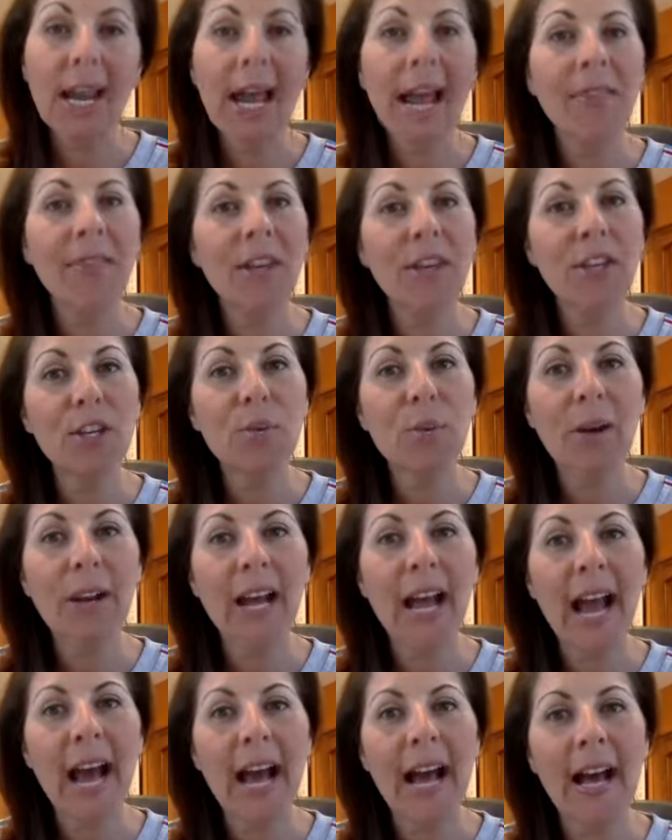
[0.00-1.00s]
And then you want
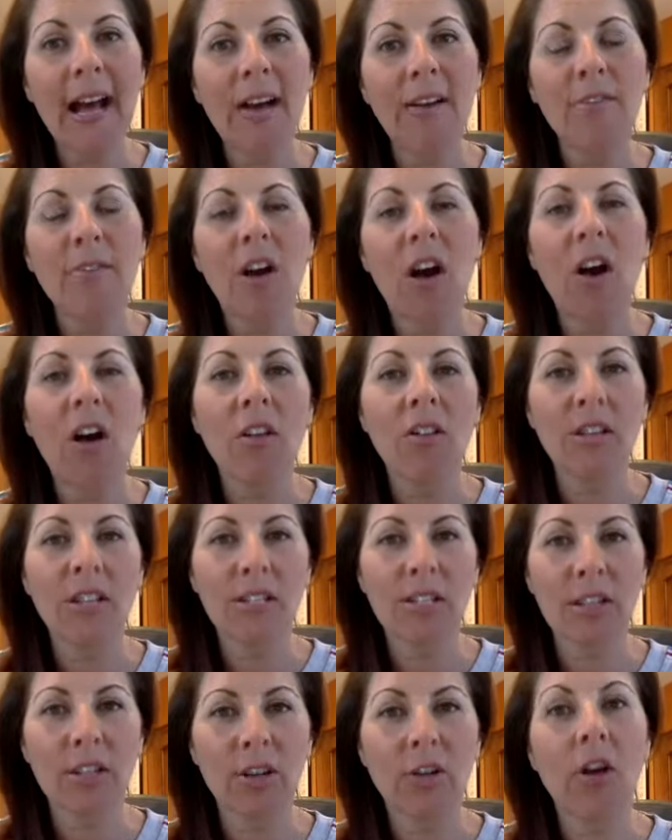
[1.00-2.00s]
to have all
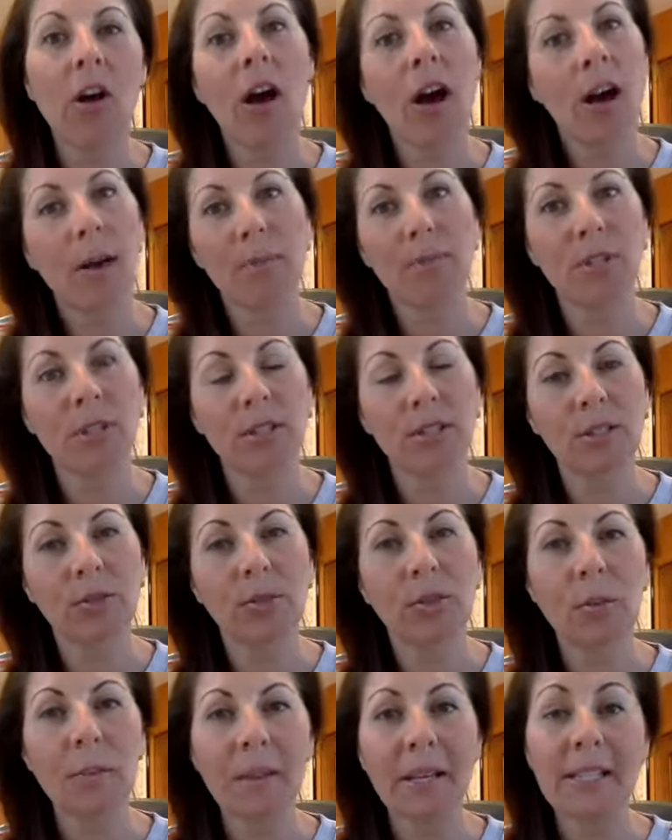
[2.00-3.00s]
these little options
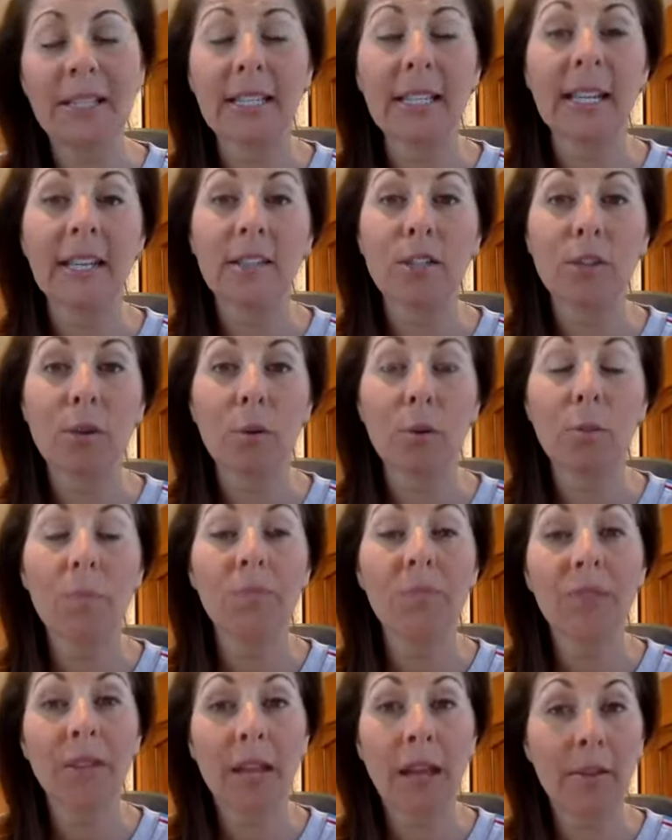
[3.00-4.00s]
for mixing in so
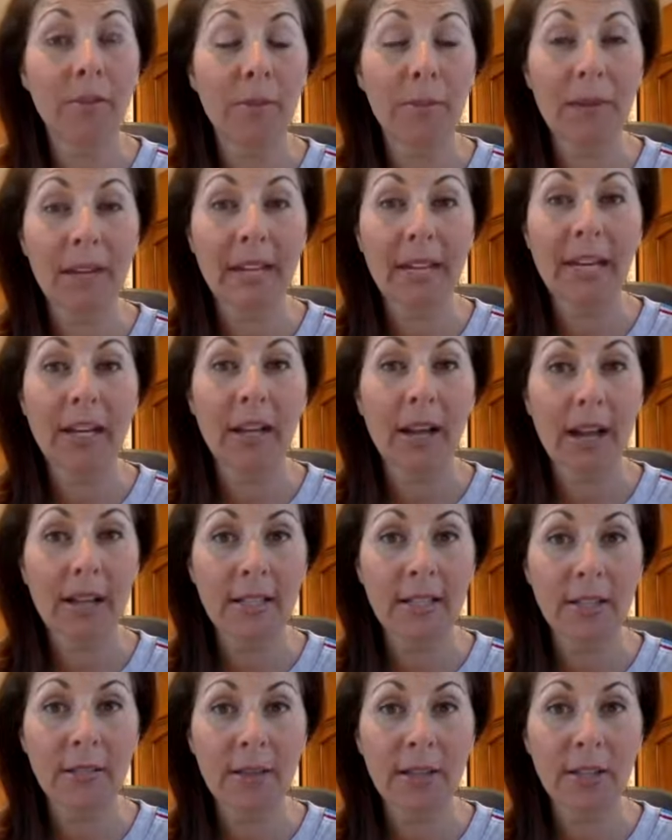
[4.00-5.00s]
everybody can
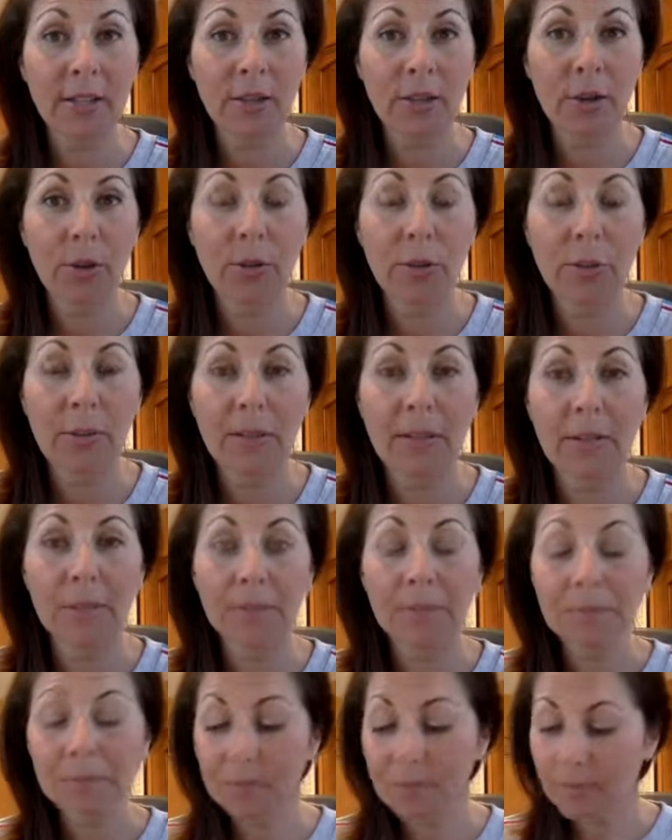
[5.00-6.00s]
customize their own meal.